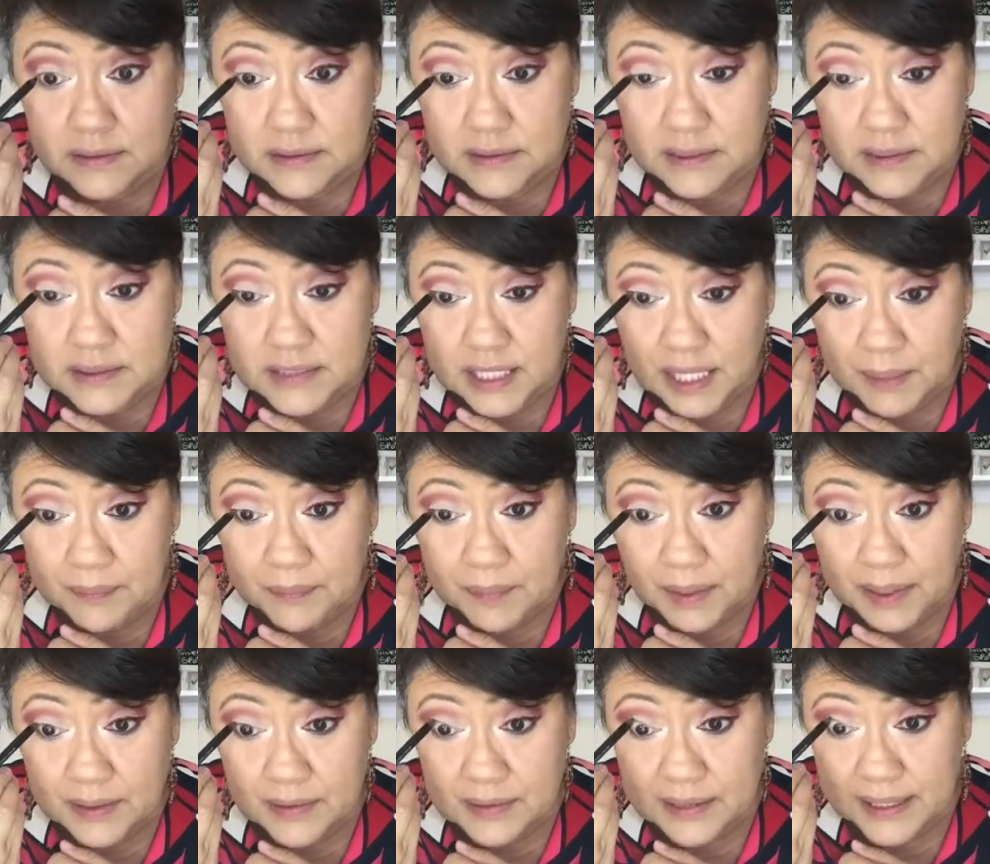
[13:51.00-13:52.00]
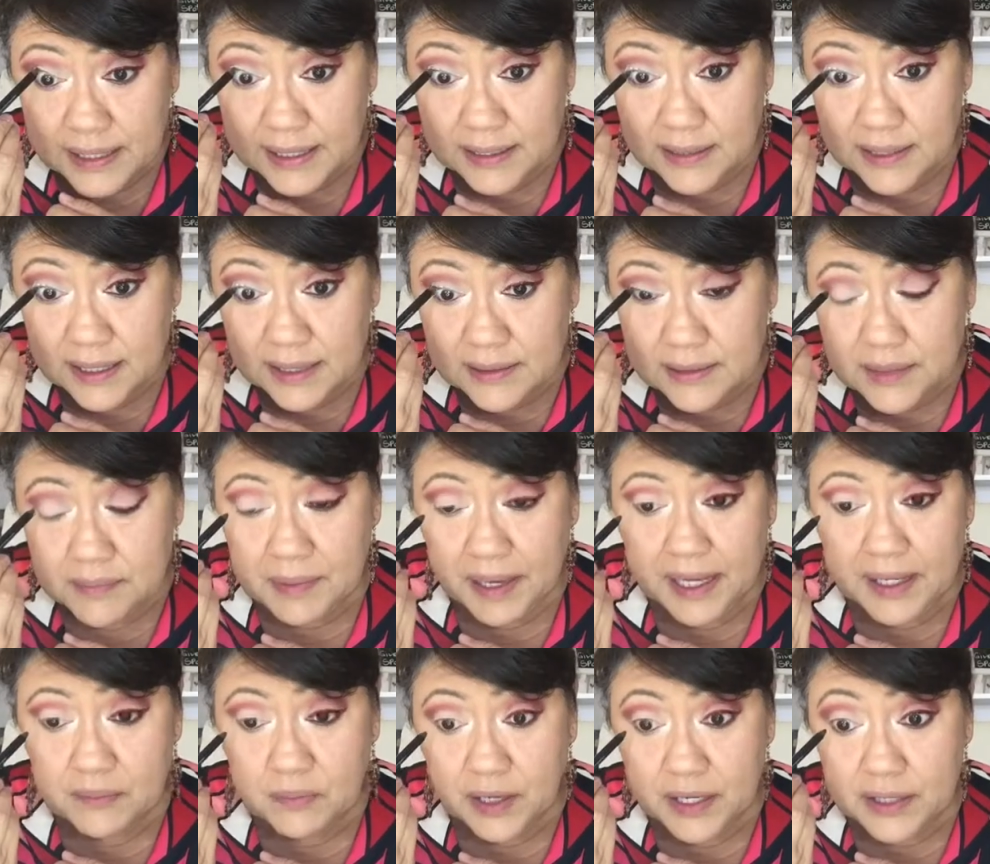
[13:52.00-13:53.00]
The top waterline and the
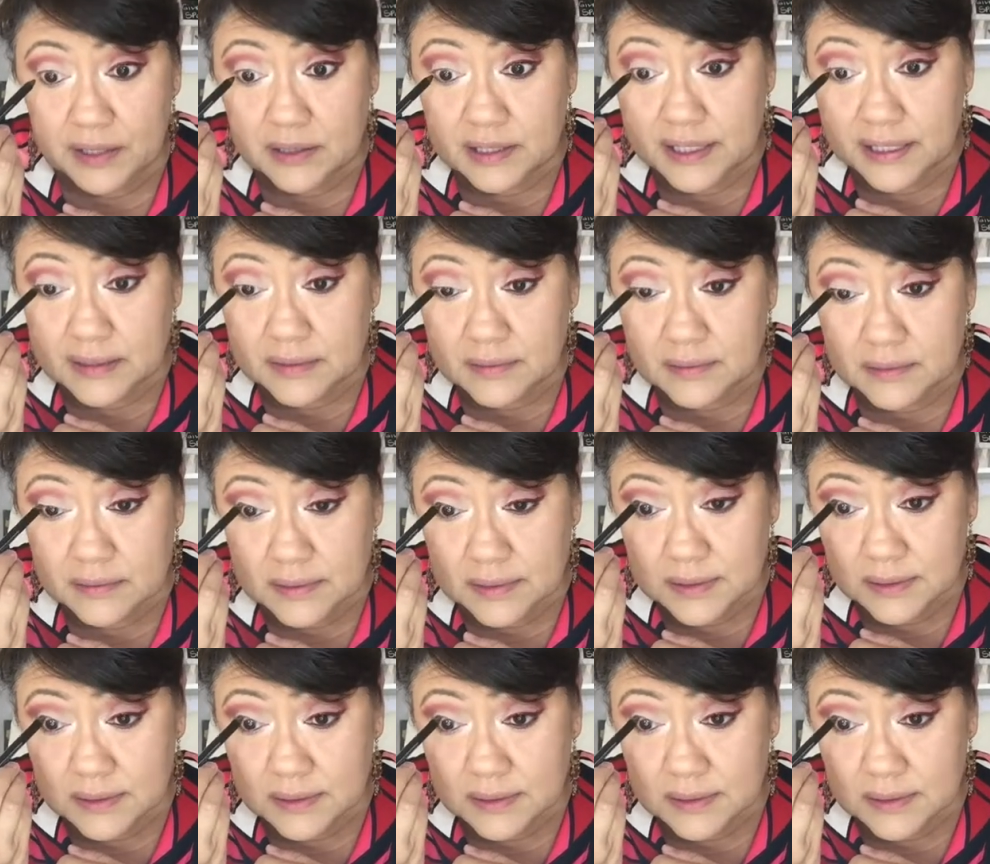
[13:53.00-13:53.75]
bottom waterline.